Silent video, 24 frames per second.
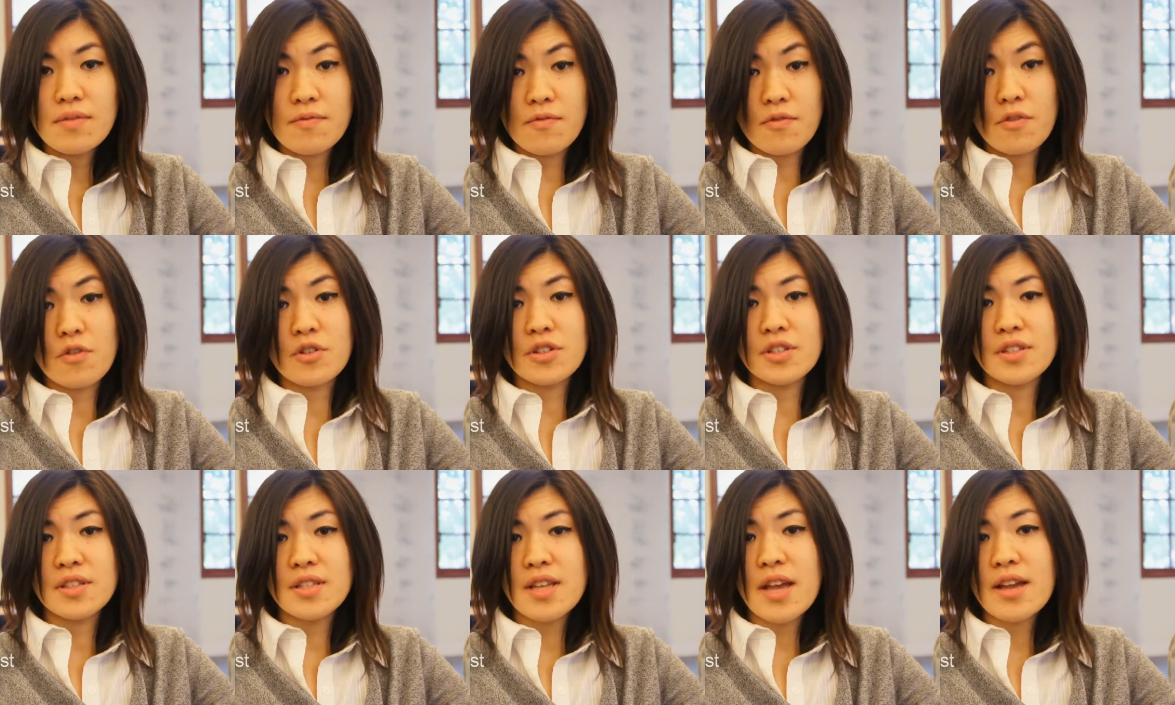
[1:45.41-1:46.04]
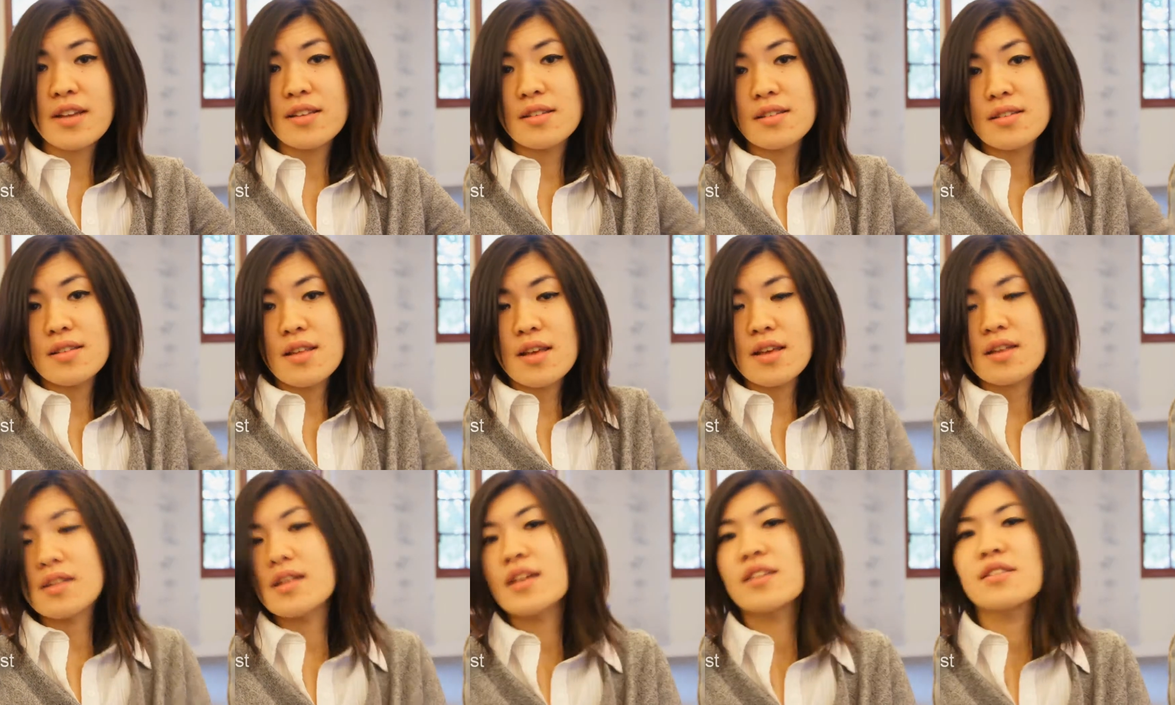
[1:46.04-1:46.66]
forced sex
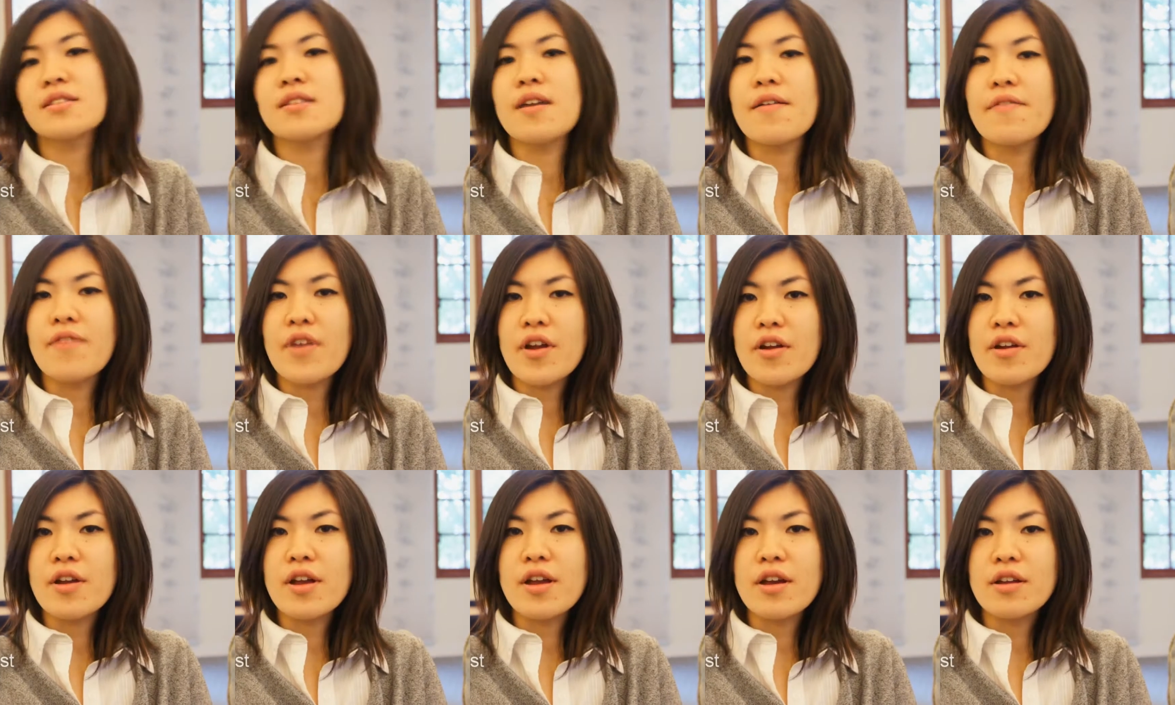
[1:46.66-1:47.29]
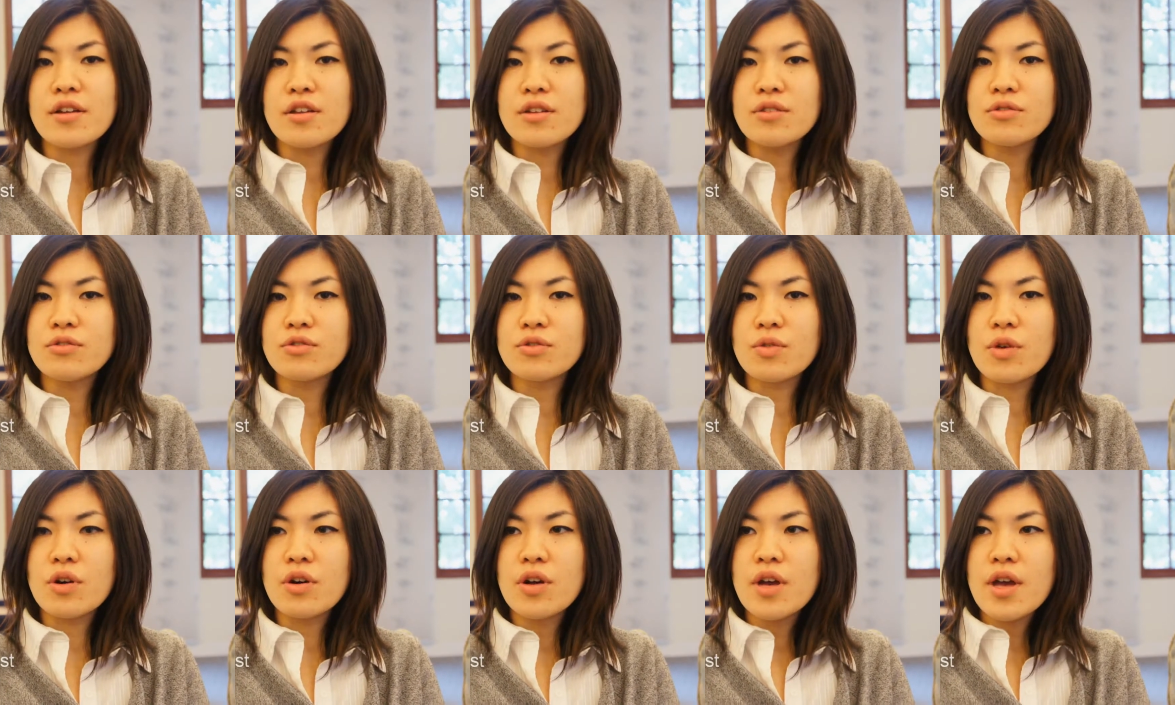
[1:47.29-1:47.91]
thing, that's not very
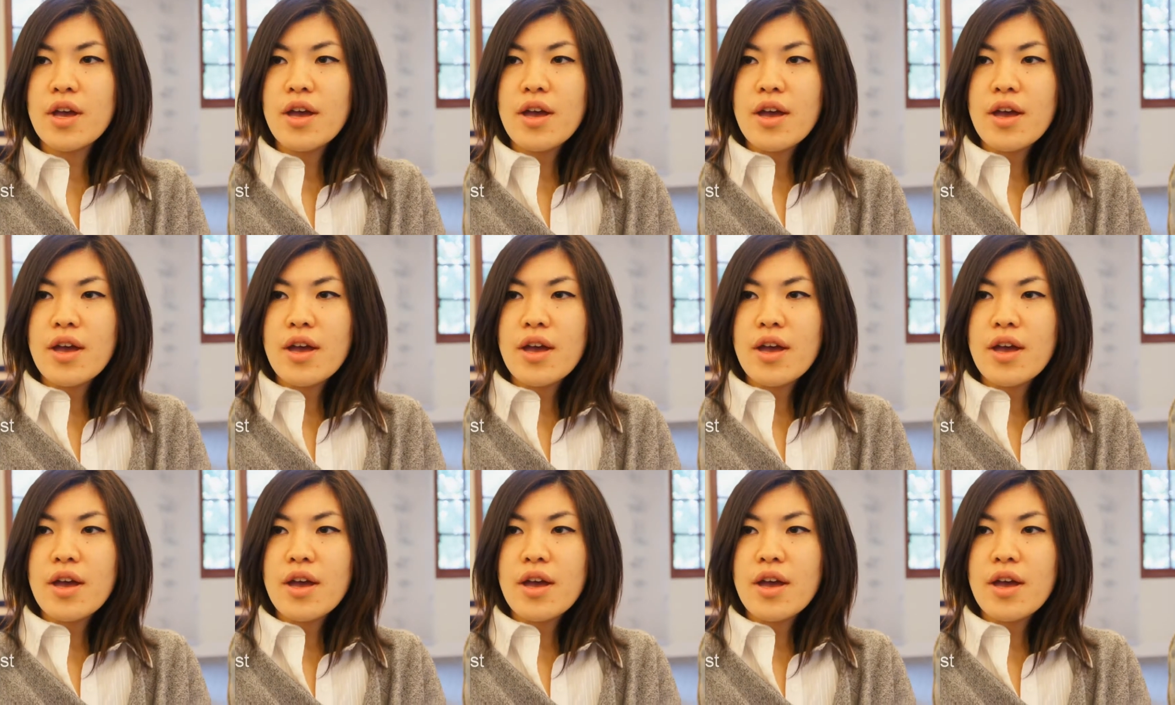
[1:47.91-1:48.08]
unusual.